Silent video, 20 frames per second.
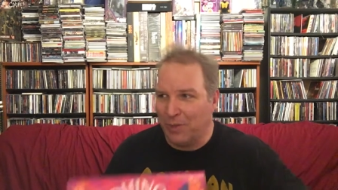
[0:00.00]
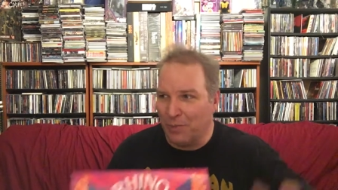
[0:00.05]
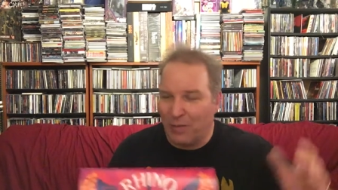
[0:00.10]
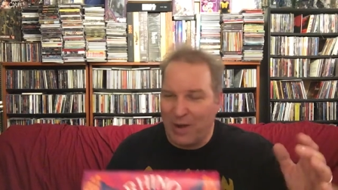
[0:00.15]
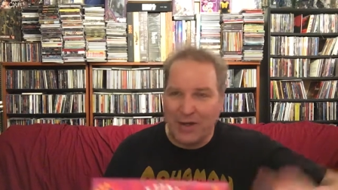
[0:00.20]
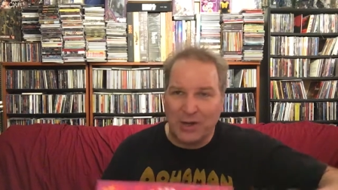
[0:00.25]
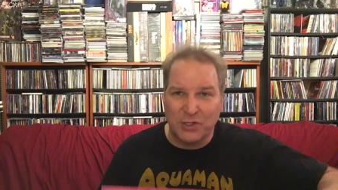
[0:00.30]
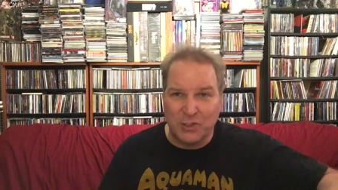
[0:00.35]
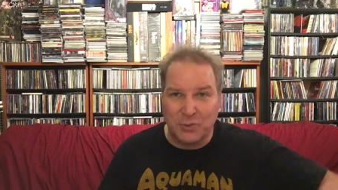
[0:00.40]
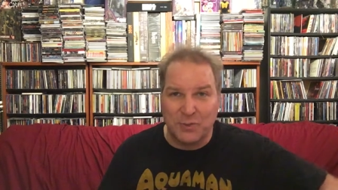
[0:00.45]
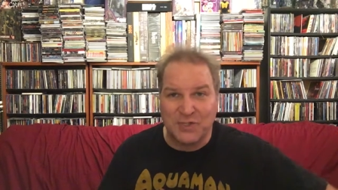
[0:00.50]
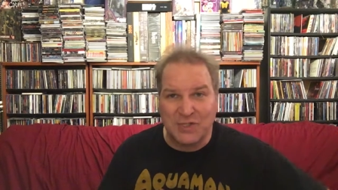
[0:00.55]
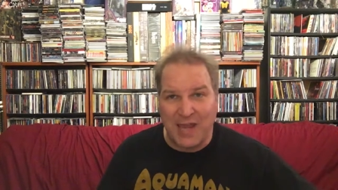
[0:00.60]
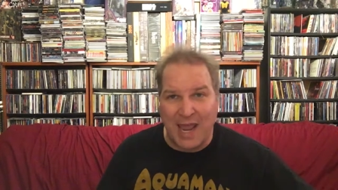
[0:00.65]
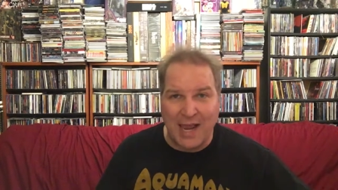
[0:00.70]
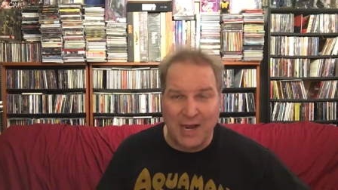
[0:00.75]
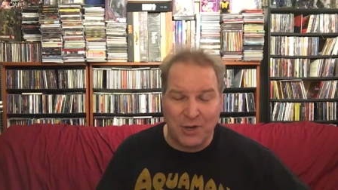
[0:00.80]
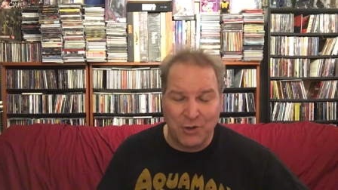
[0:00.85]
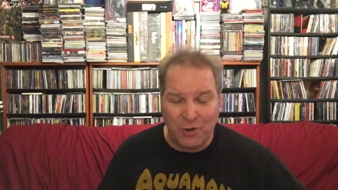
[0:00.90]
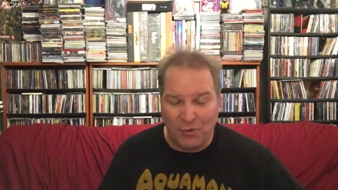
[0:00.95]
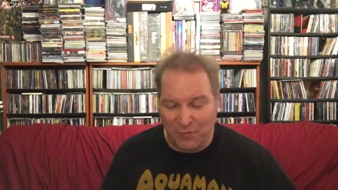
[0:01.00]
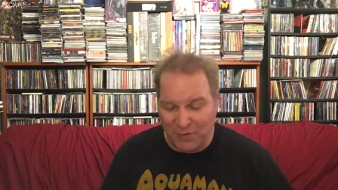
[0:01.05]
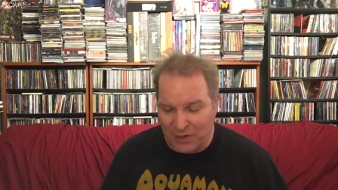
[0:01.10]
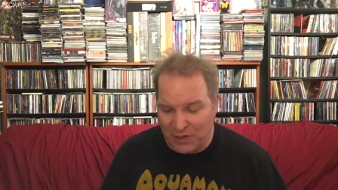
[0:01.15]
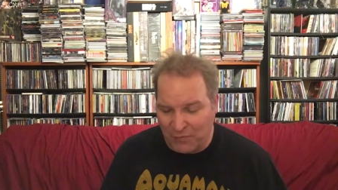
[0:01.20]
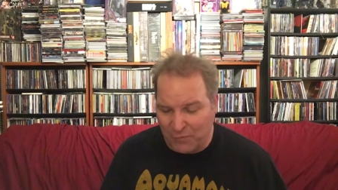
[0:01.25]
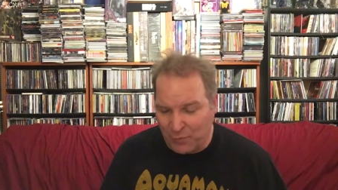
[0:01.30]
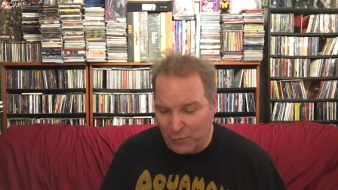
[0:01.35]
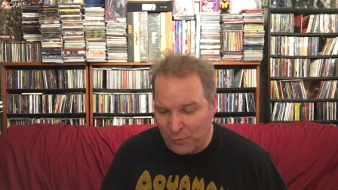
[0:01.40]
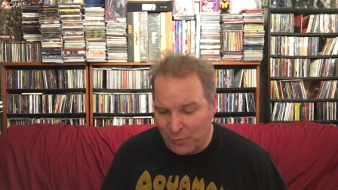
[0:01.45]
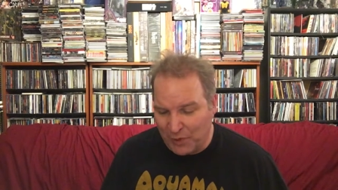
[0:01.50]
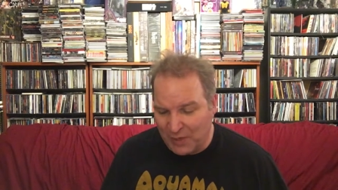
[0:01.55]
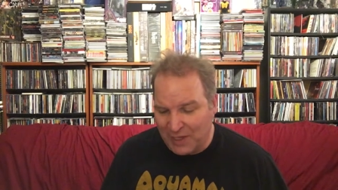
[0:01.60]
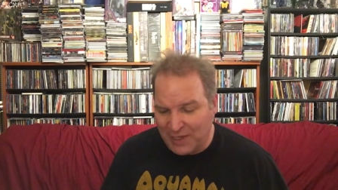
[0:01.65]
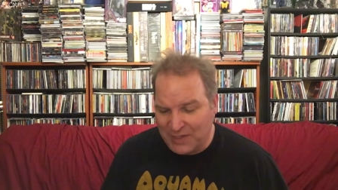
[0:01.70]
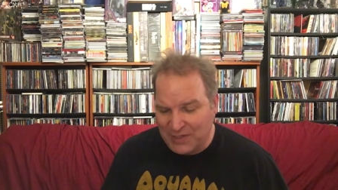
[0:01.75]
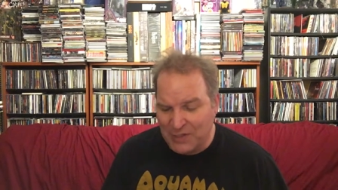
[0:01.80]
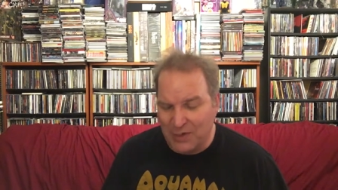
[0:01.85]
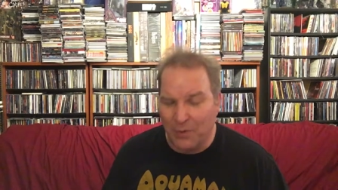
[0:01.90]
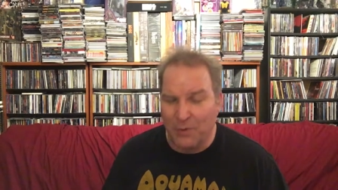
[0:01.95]
the records were staggered over the different
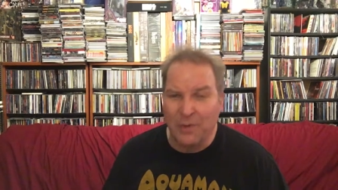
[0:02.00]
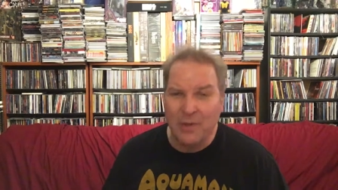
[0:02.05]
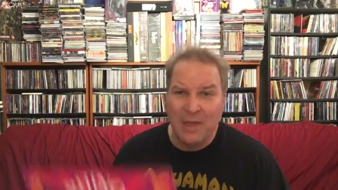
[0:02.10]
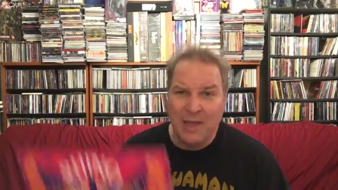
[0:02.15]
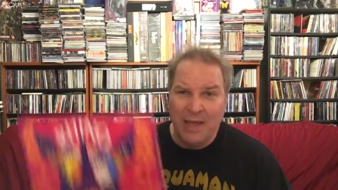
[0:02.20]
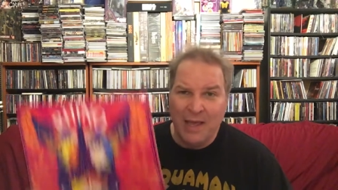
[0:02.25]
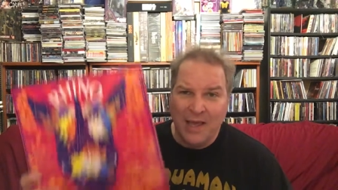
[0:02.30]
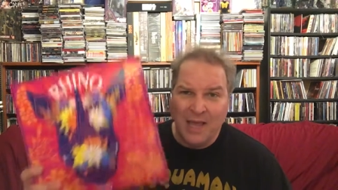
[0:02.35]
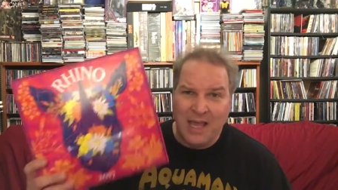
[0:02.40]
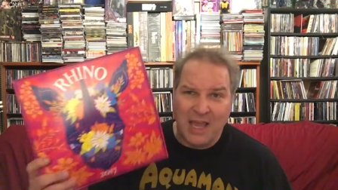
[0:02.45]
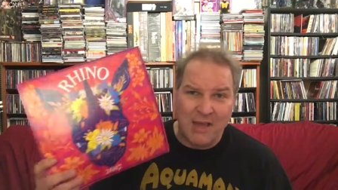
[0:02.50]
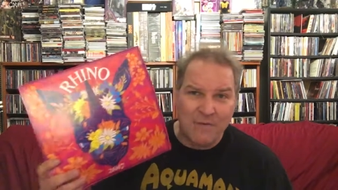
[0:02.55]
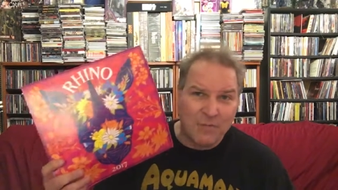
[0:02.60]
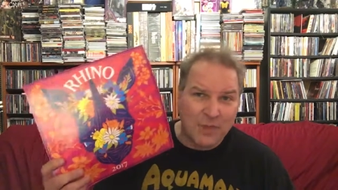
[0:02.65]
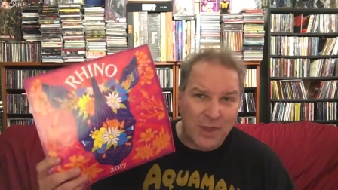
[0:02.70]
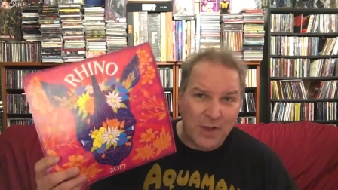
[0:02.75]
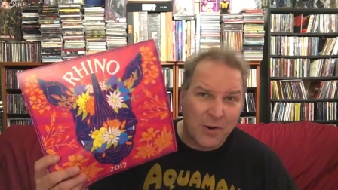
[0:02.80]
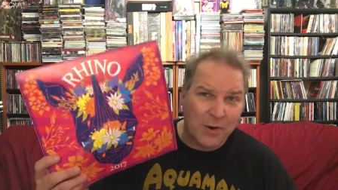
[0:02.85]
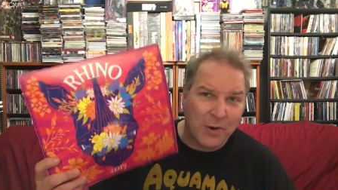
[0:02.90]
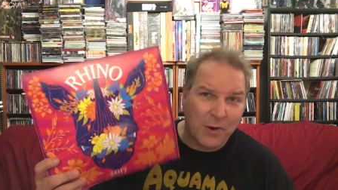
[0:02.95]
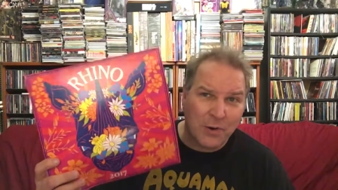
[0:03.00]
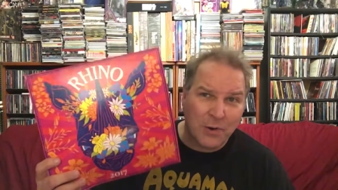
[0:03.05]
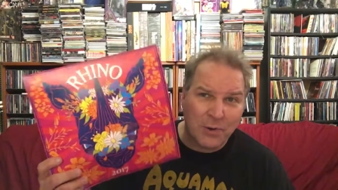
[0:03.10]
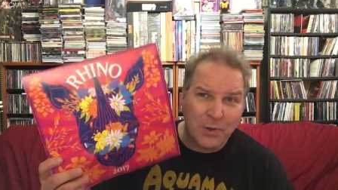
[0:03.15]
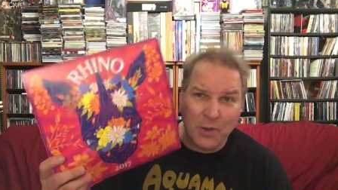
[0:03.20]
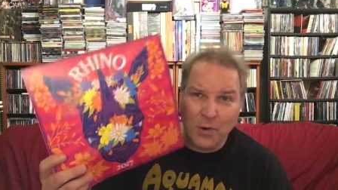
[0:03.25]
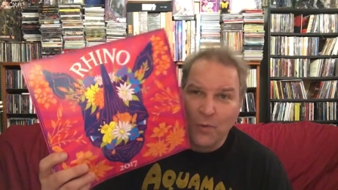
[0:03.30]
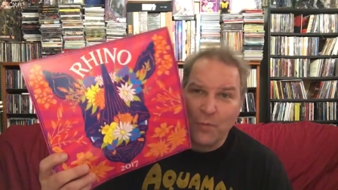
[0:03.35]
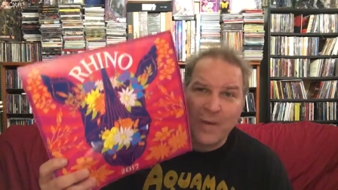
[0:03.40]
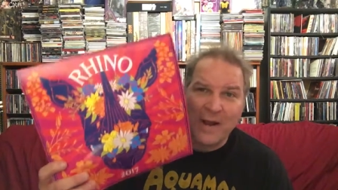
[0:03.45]
release. So if their local